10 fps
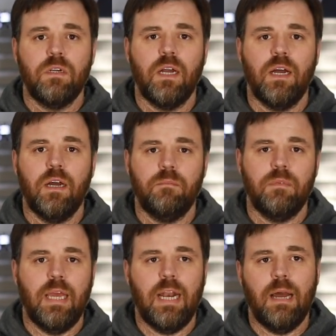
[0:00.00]

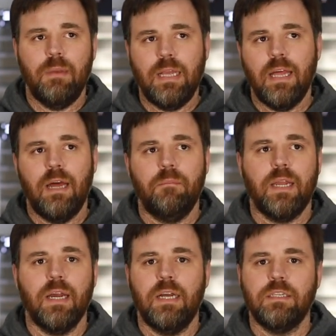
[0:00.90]
and I mean that
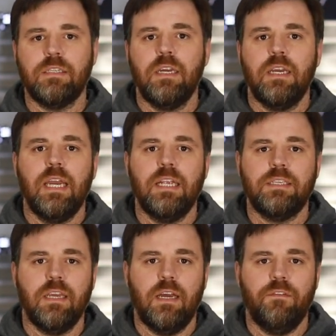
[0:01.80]
because
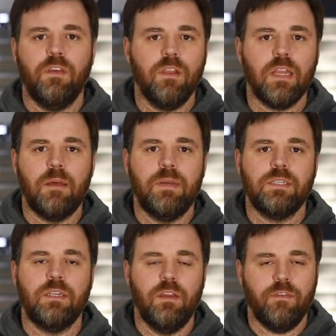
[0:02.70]
it's if you look at that
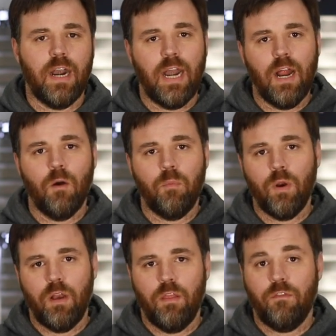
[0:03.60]
piston, you've got an arrow
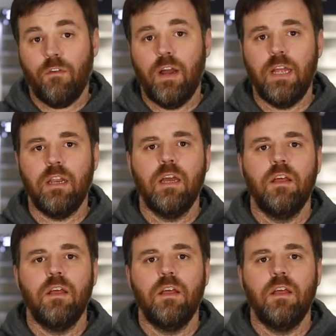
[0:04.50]
pointing to the front.